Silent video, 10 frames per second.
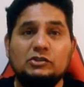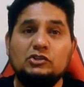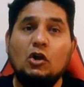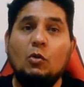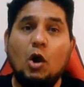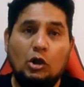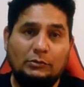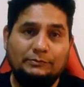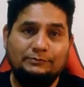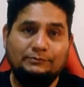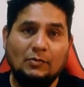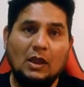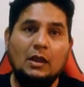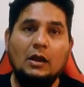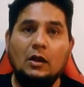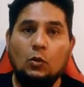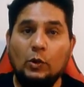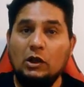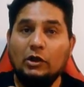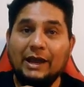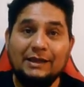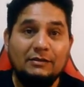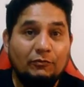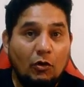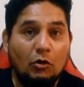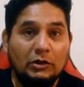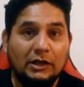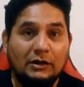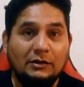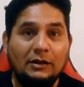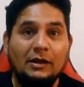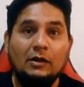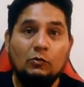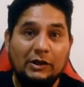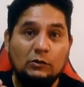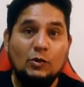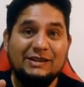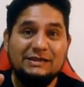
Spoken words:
Show All. We locate the folder where it was